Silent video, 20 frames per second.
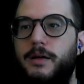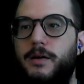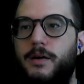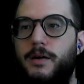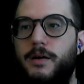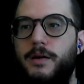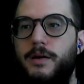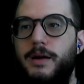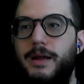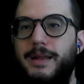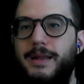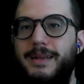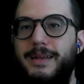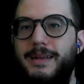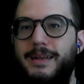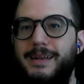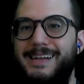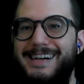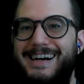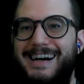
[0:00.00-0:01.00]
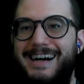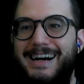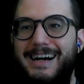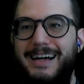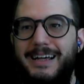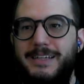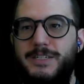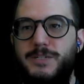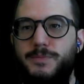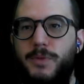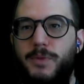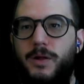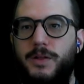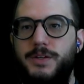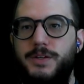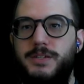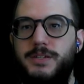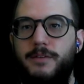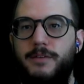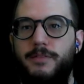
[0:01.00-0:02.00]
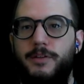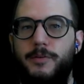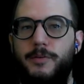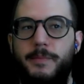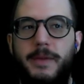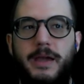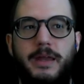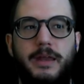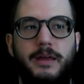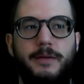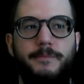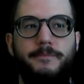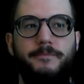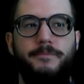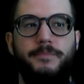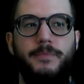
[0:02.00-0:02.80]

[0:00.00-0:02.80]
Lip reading: our smallest of the remaining.